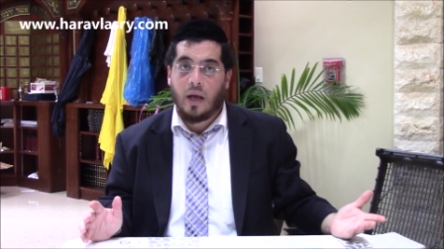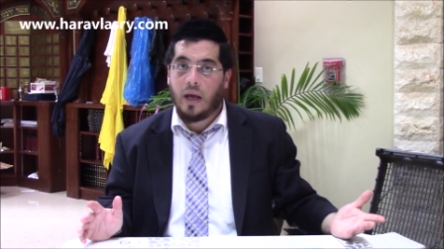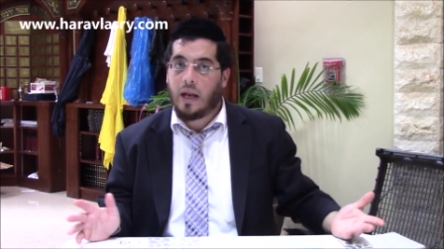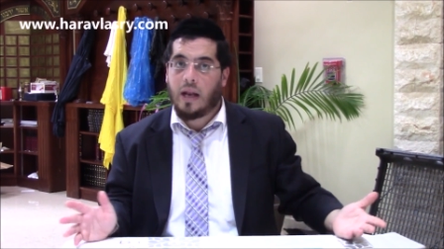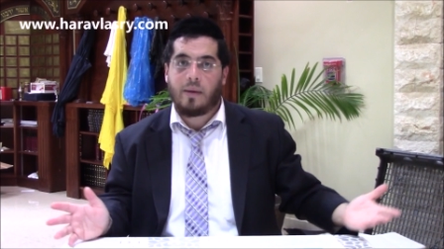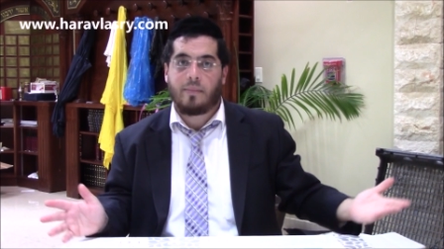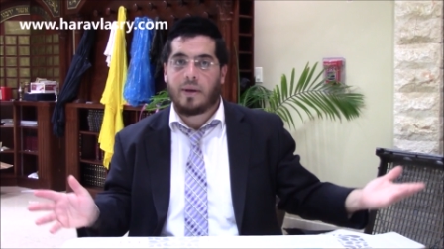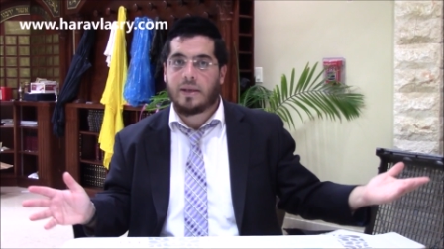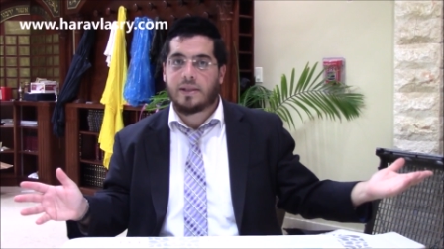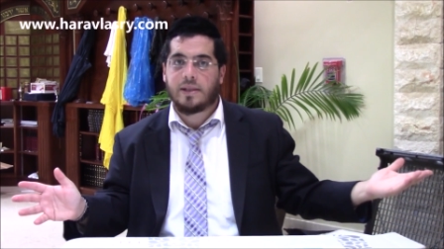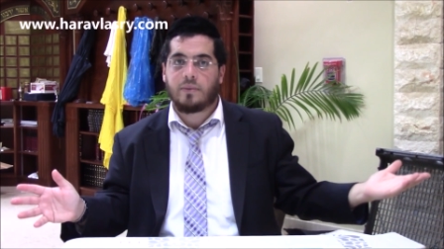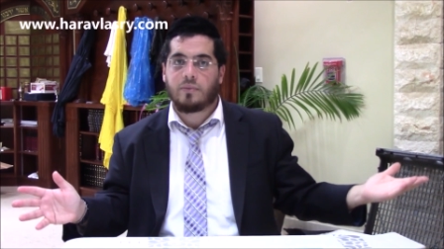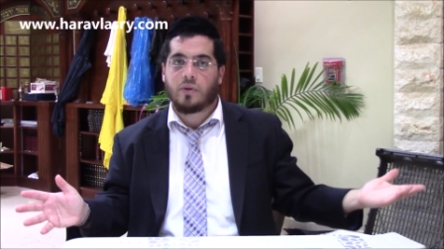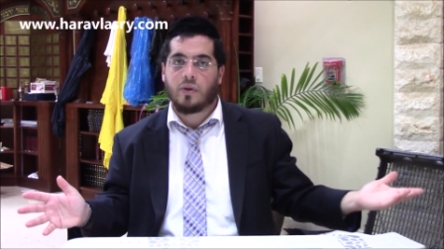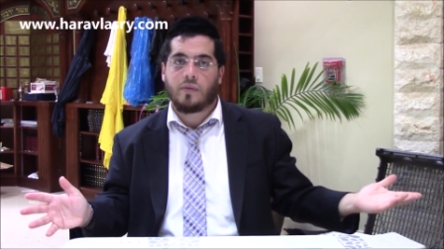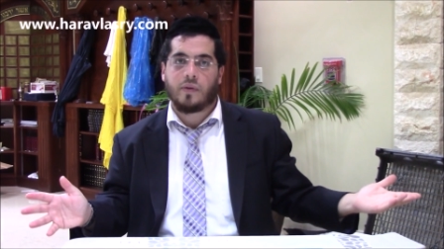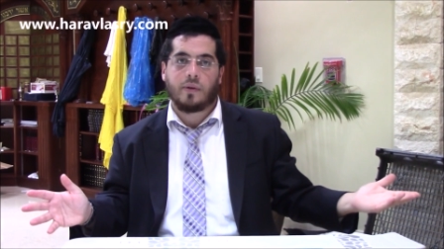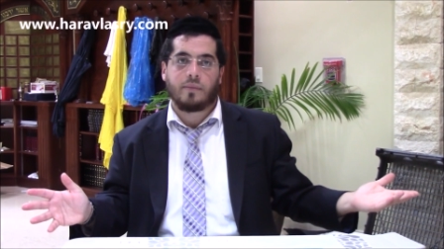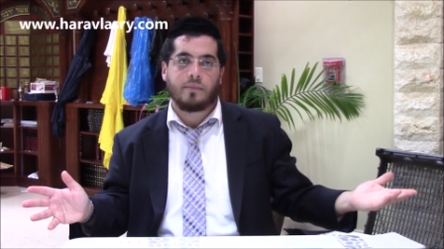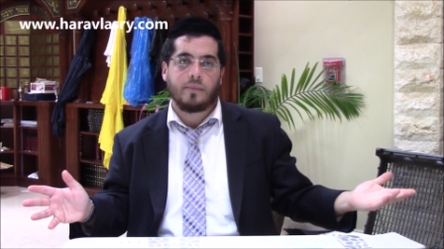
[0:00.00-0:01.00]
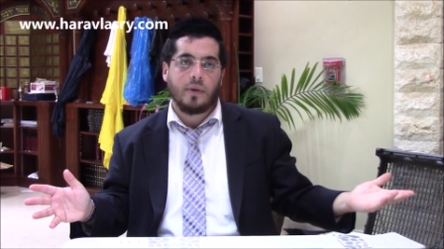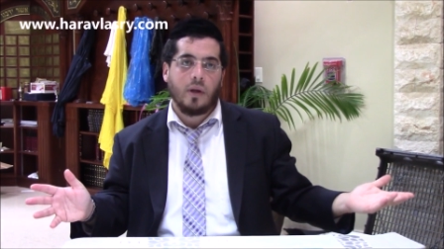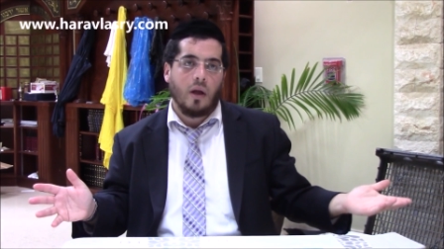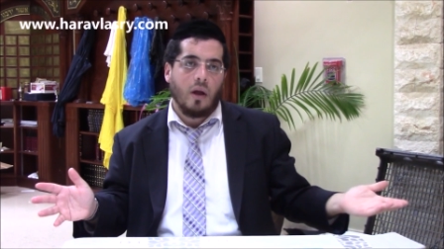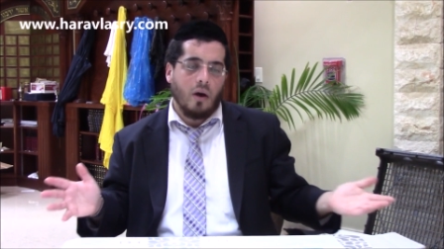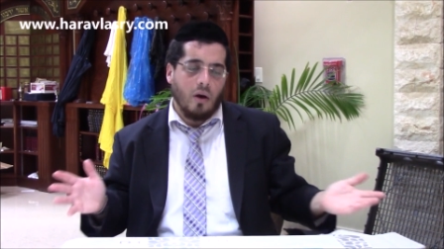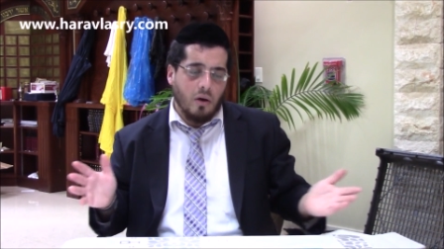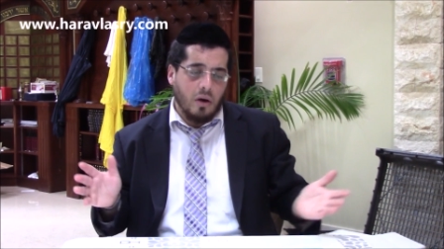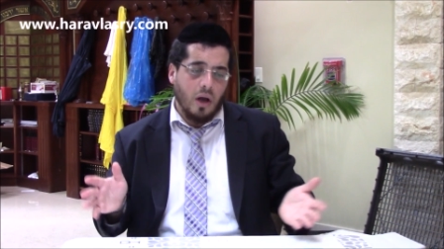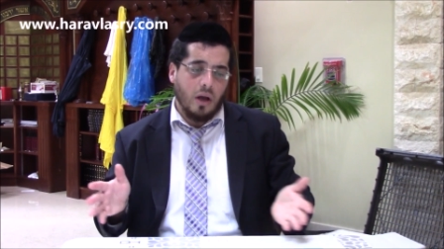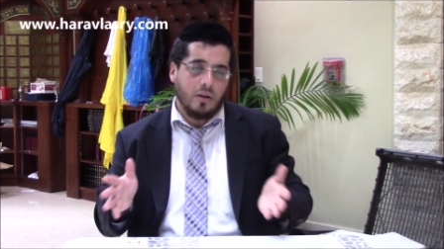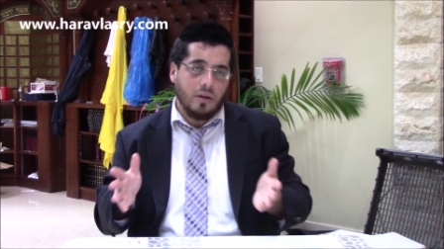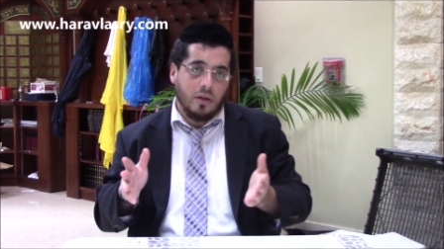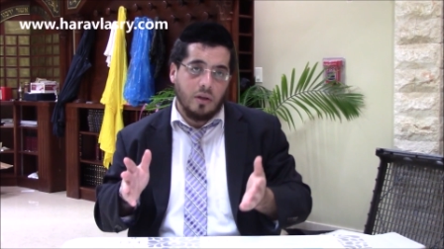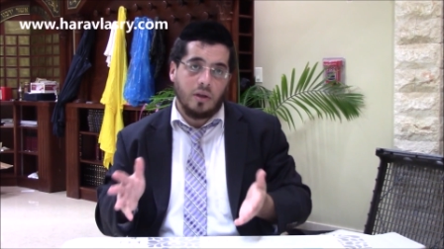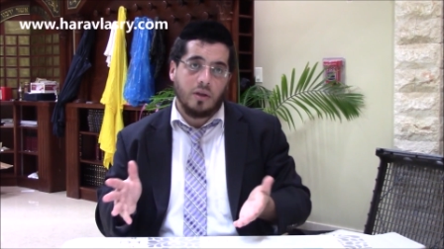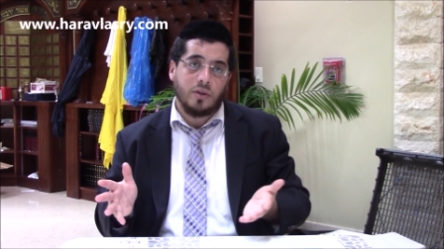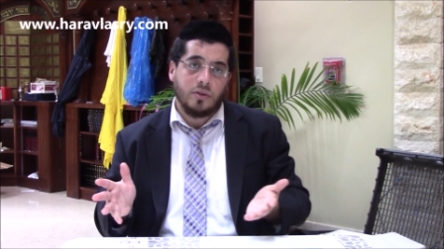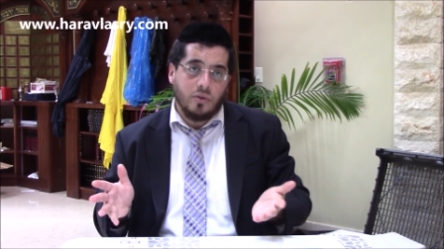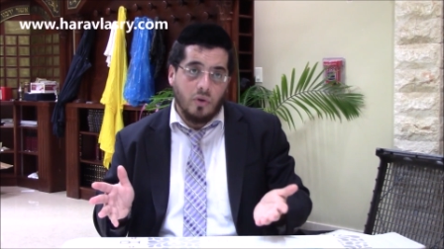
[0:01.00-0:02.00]
Elam Maasim Tovim. Okay, they
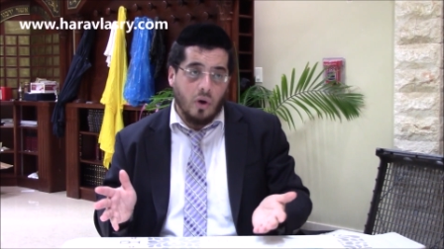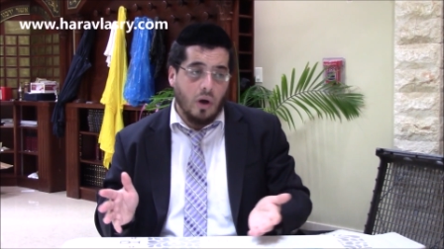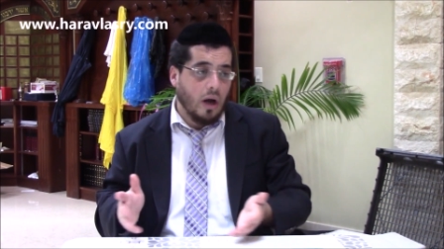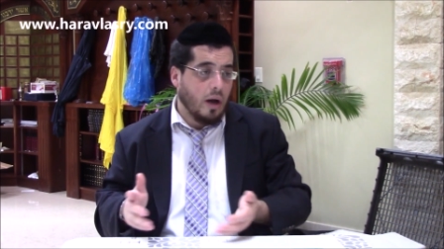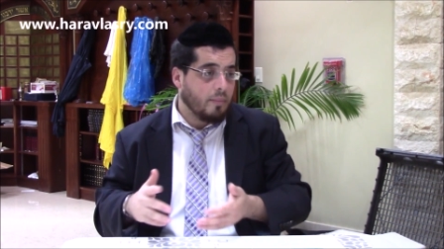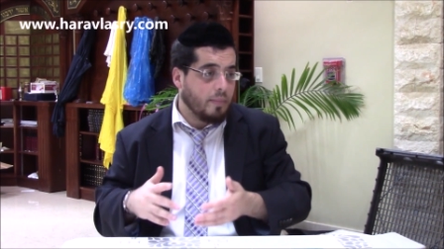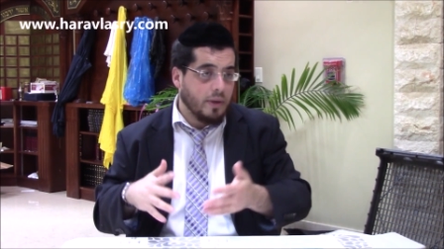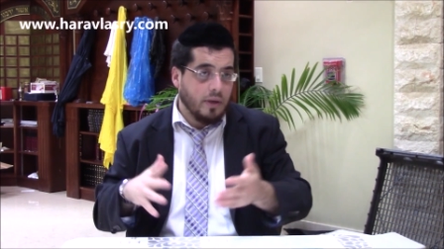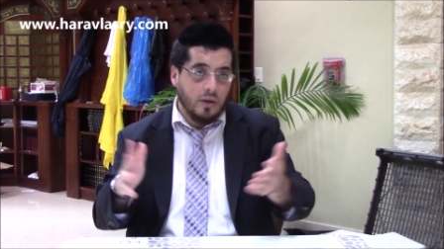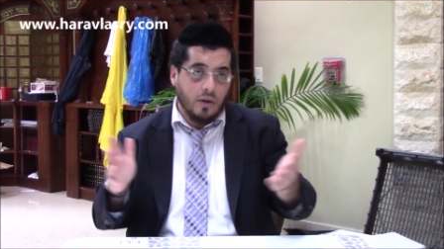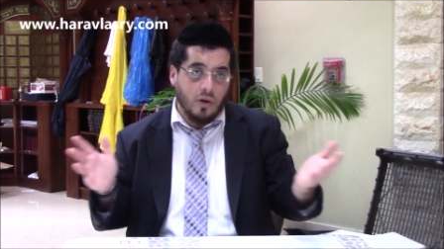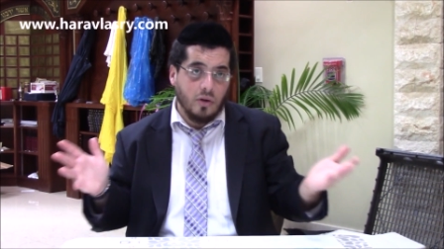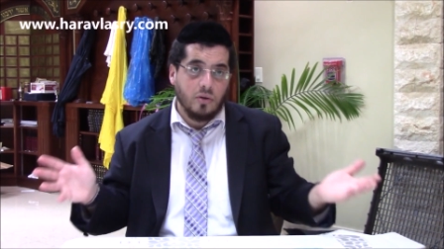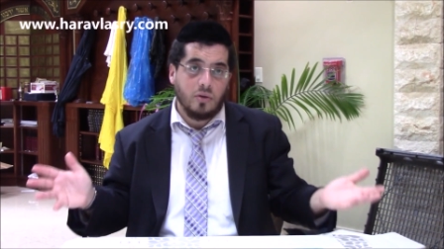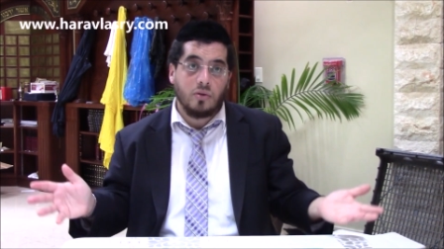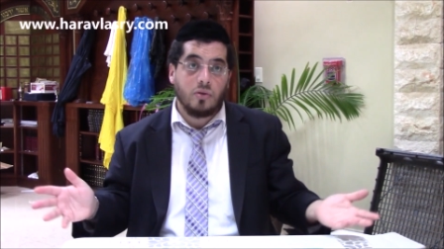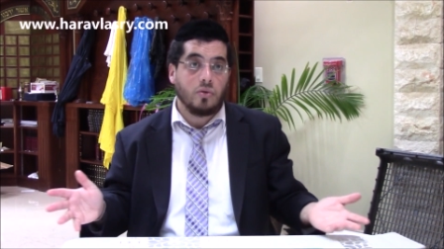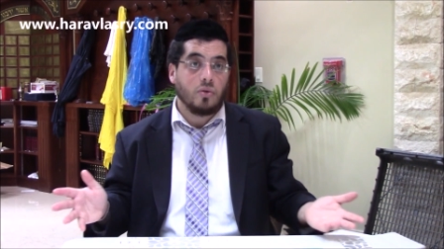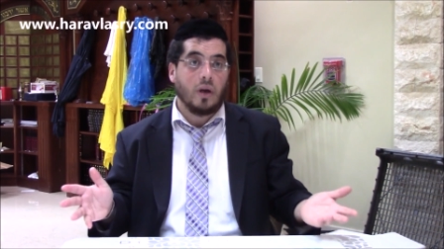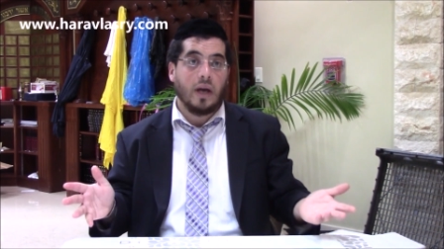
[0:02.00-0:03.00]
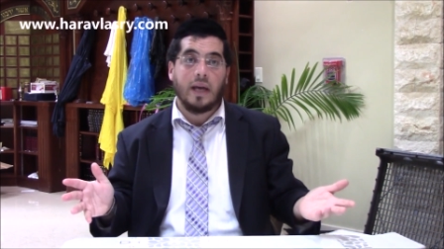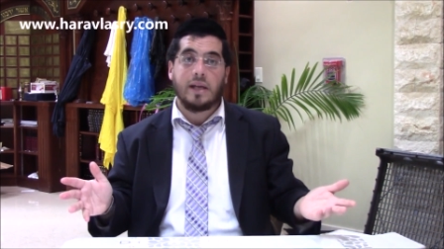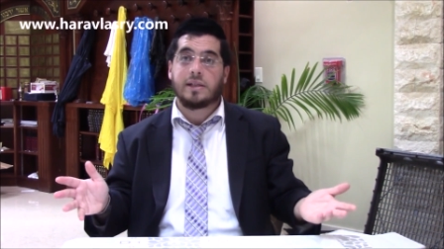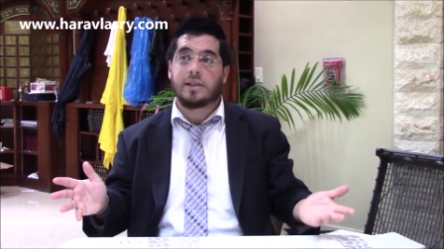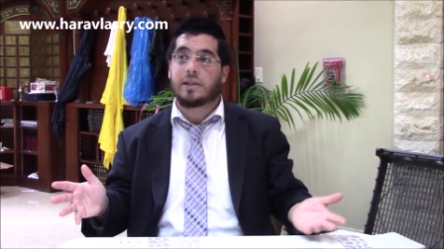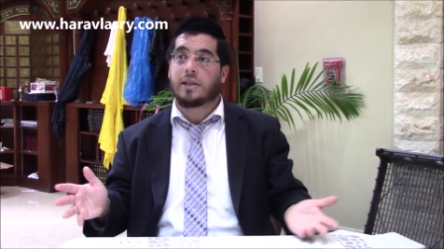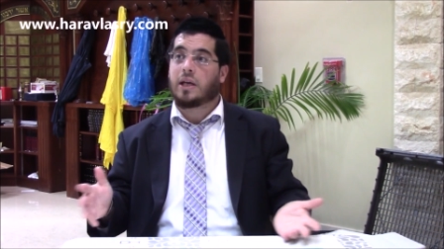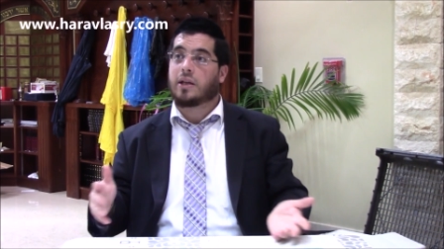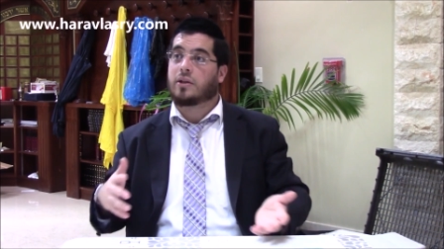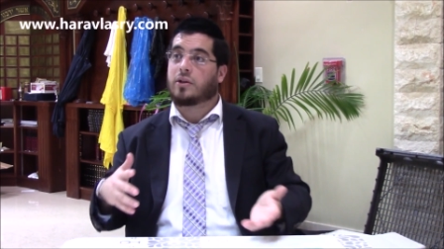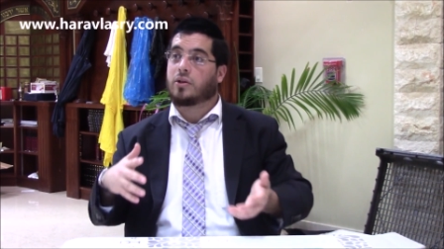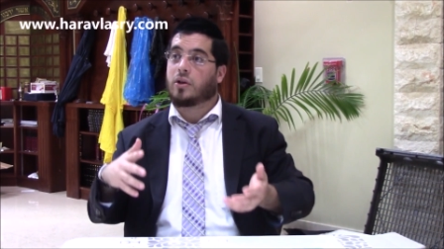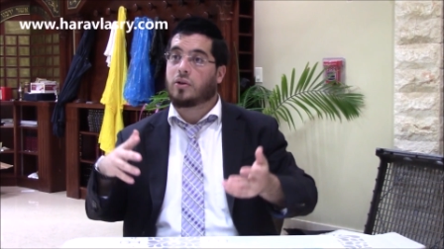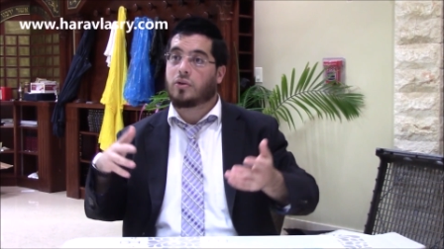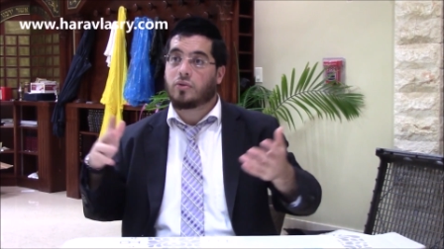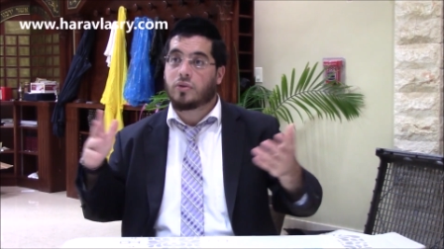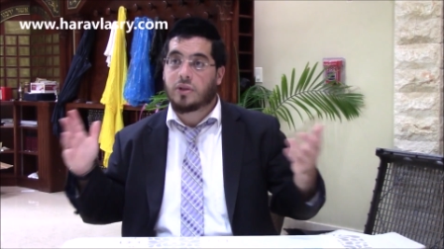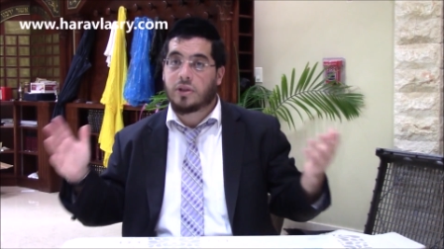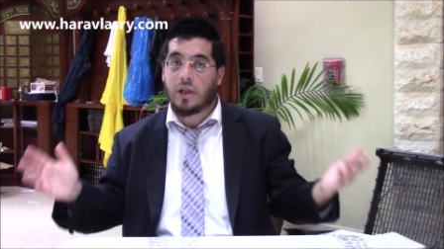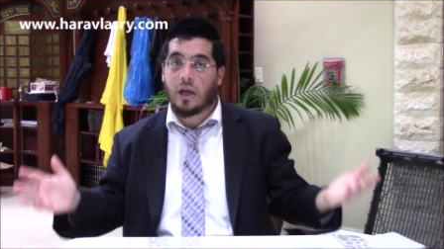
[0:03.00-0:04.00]
learn Torah, but they don't do chesed. They
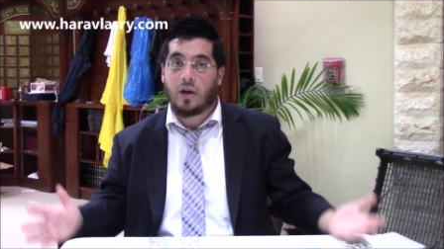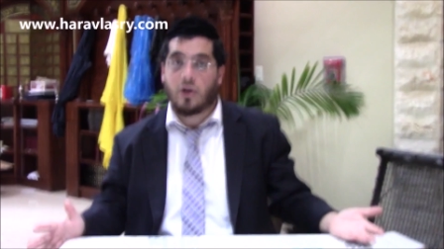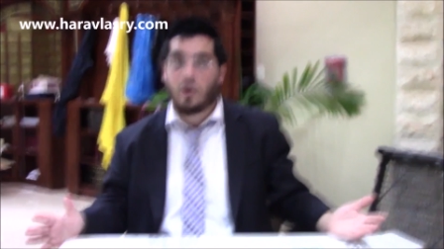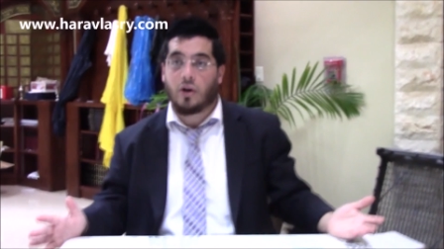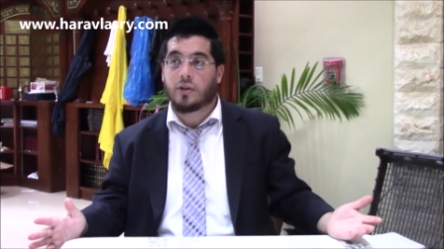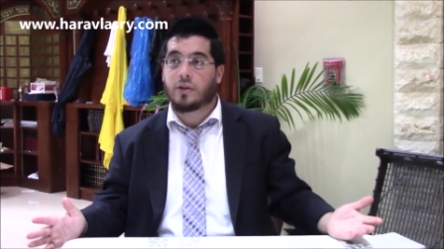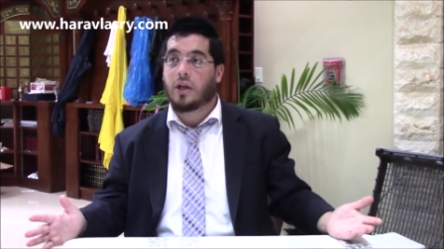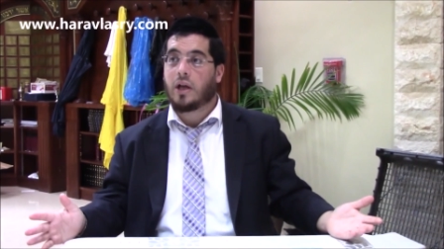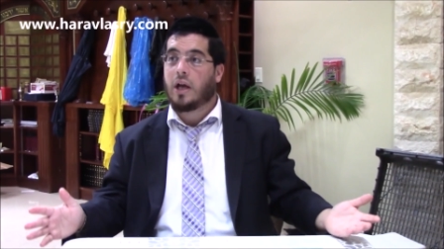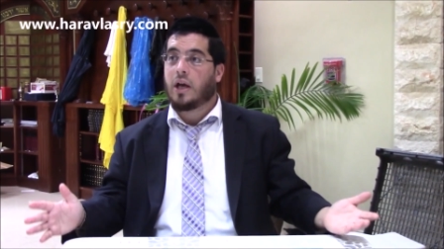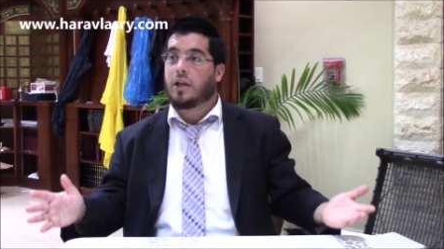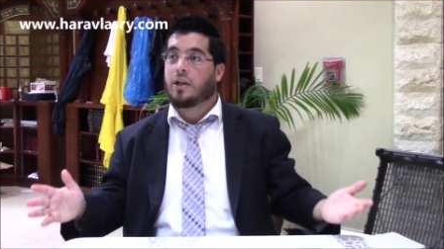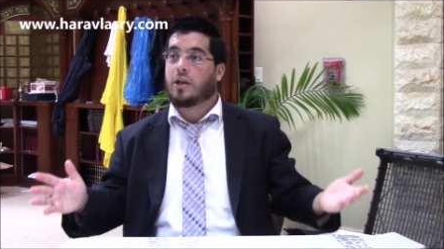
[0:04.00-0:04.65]
don't do tzedakot.